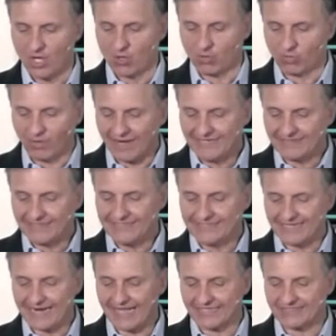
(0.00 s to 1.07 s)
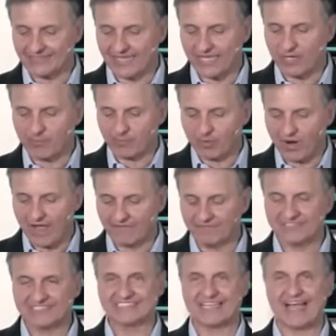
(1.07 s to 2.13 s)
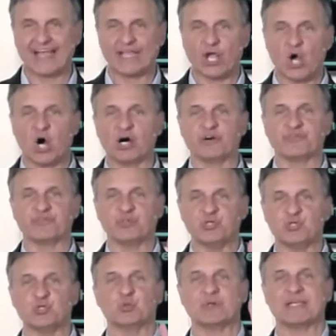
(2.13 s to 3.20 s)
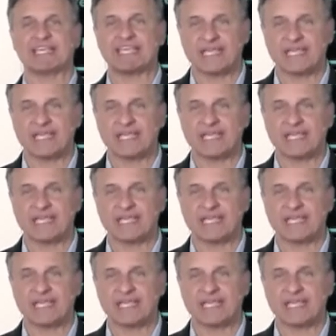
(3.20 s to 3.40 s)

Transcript: rightly did Isaiah prophesy of you